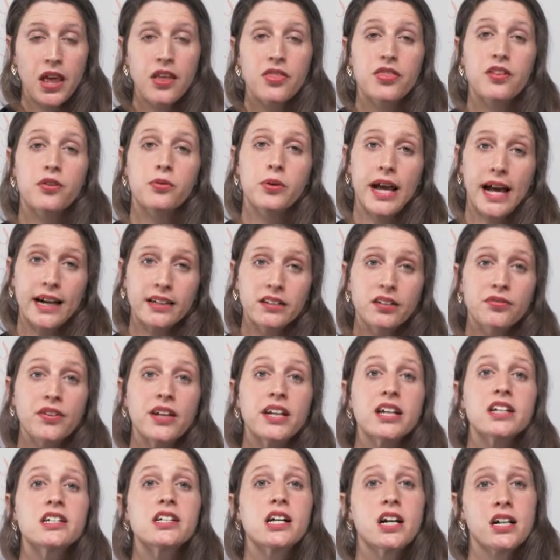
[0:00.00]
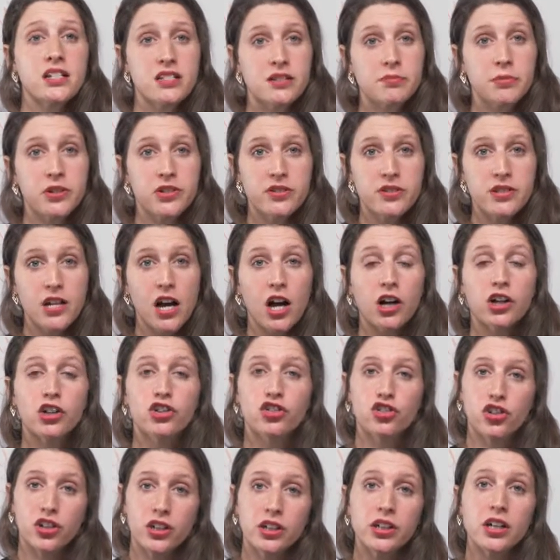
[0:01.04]
The reactivated customers are
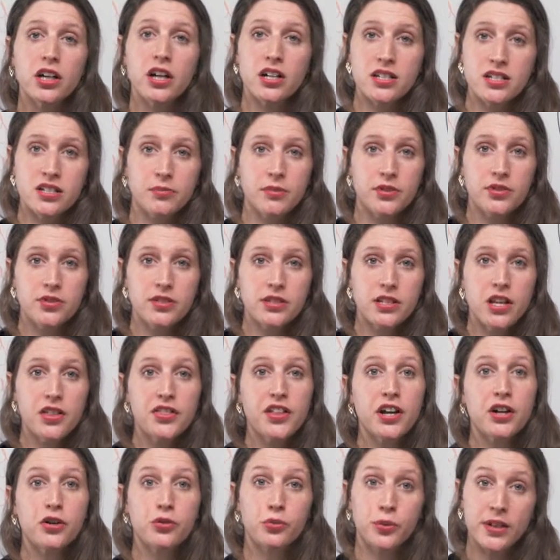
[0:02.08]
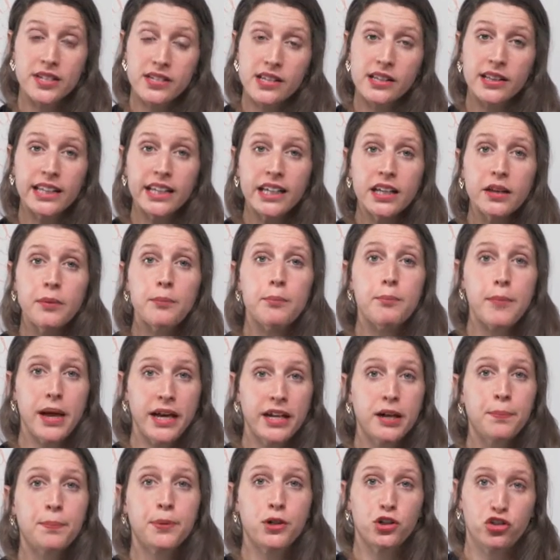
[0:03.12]
churn customers that recently made
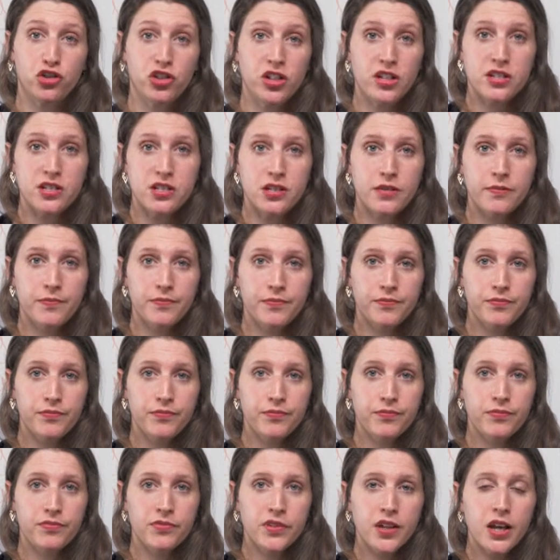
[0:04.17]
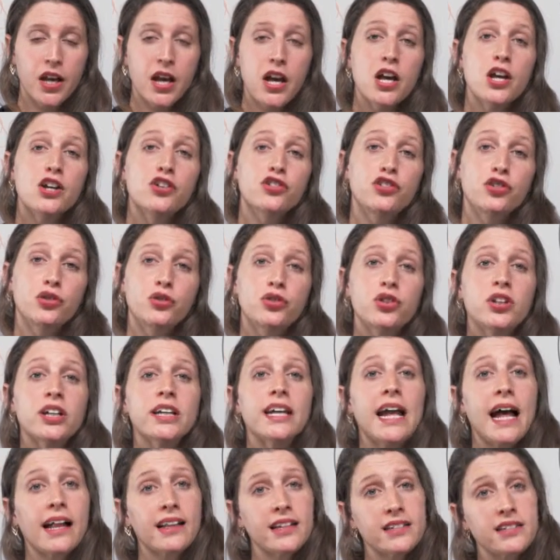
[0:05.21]
a purchase. Due to
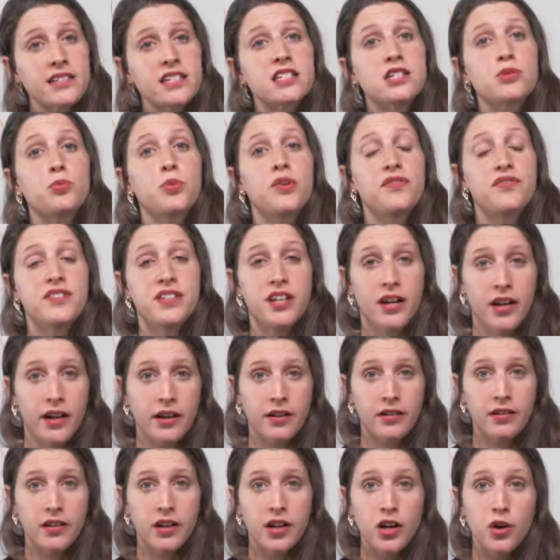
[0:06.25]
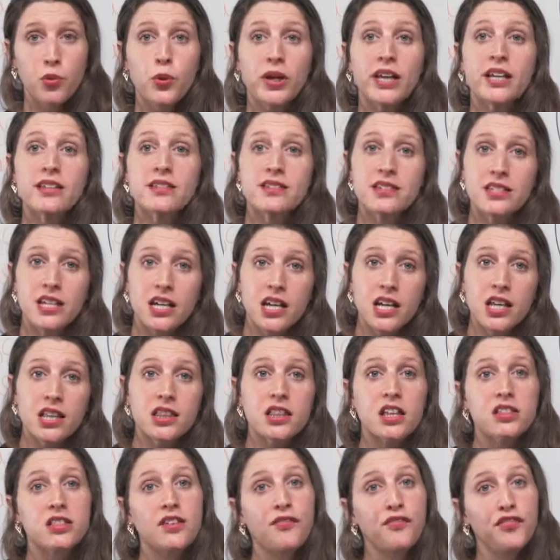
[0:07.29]
analysis we've done, we can see
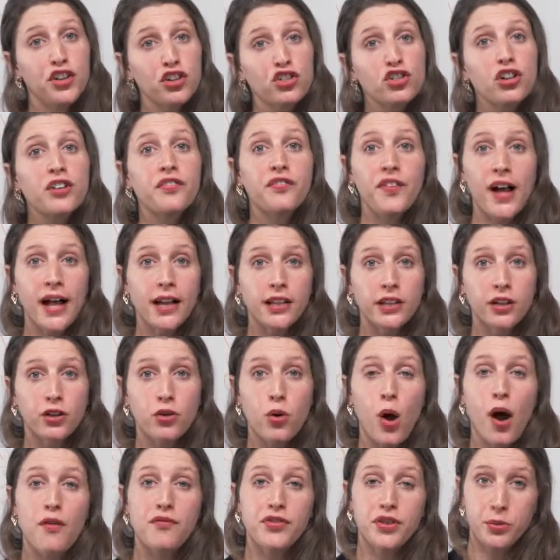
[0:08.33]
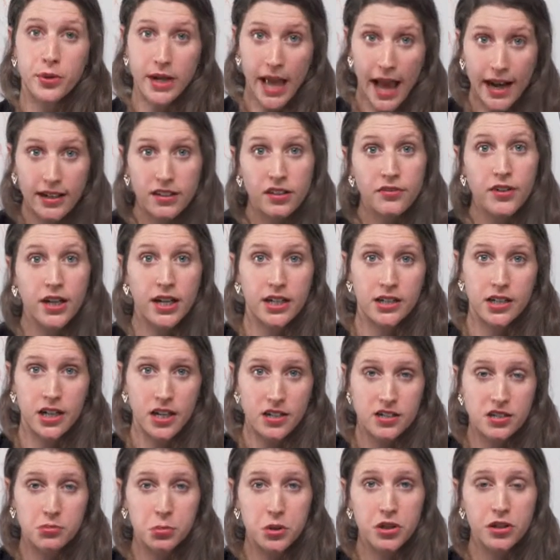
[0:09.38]
that the future value of the reactivated
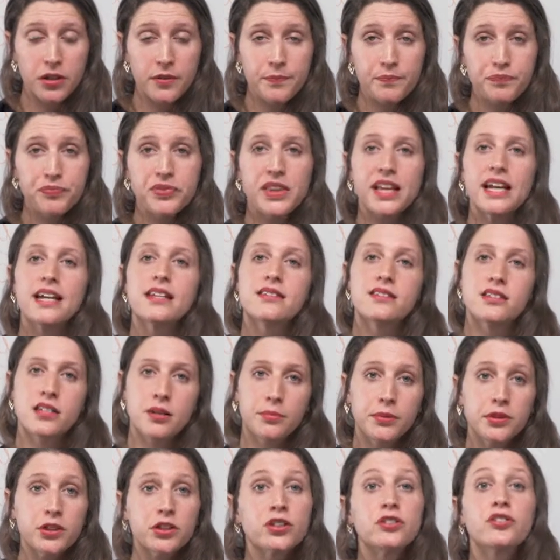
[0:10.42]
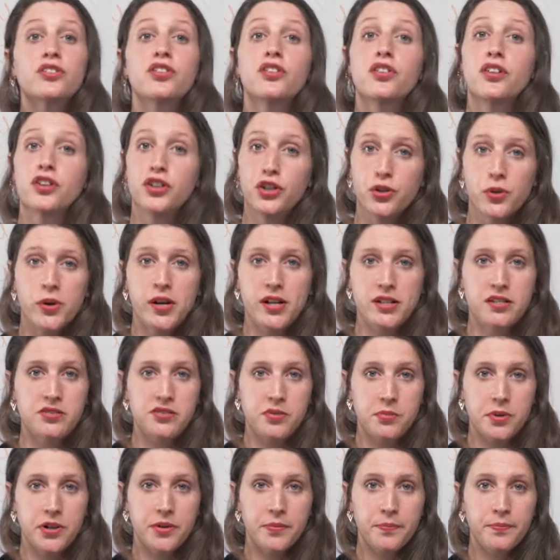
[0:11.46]
customer is similar to the new
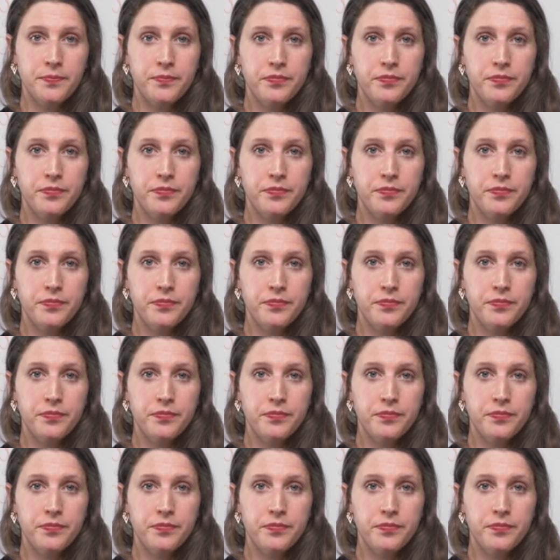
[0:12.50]
customer.